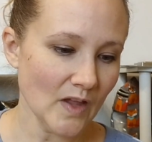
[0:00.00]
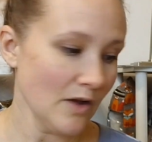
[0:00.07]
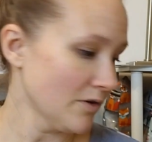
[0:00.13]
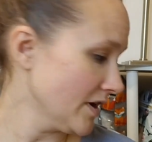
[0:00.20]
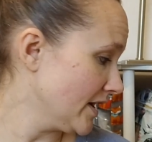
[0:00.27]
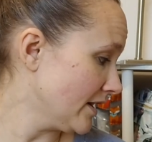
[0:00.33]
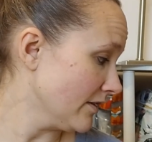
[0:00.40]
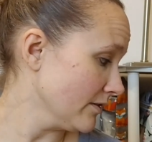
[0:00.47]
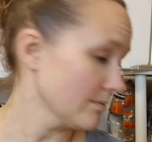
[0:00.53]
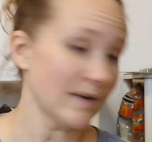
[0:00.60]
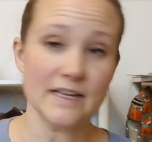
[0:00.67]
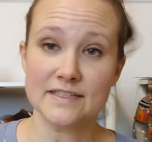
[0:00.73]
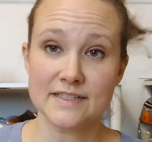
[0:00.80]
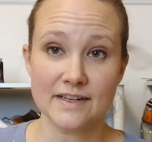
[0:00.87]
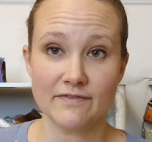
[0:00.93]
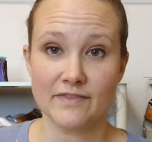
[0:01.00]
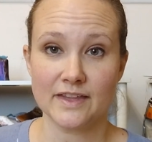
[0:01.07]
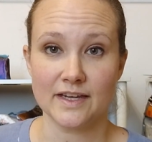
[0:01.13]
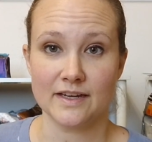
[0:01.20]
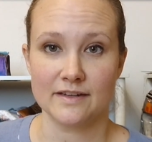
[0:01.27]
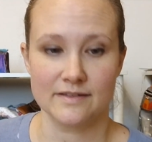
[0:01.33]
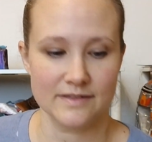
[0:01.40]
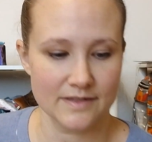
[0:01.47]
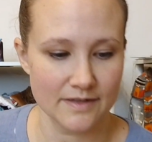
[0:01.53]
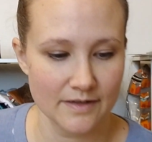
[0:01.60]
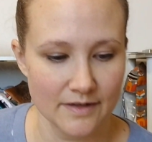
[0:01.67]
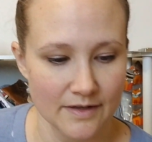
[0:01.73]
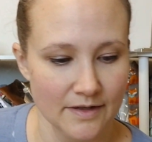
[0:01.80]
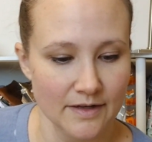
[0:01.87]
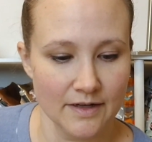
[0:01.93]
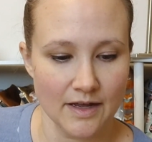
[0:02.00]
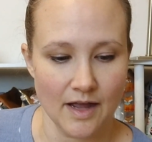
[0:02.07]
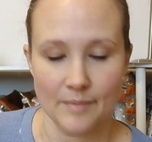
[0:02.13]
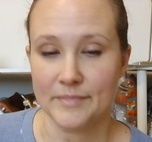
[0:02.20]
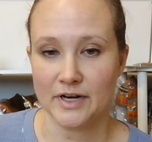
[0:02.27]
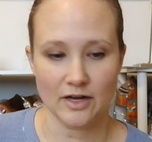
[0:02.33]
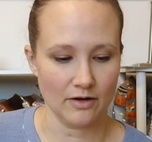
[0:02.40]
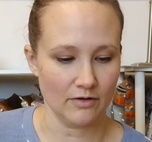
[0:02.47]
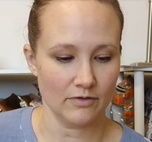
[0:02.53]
Okay, now the rest of these, I'm going to